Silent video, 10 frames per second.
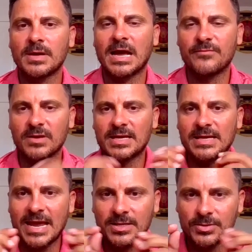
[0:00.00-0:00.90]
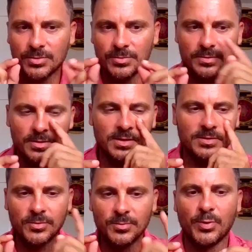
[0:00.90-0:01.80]
I will connect
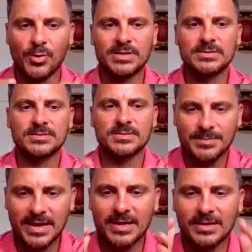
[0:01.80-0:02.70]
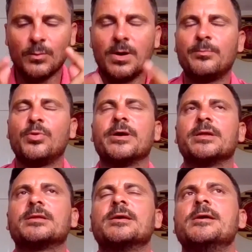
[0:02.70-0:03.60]
2 points and make it the 1
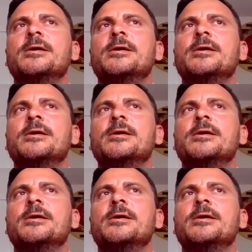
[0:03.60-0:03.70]
point.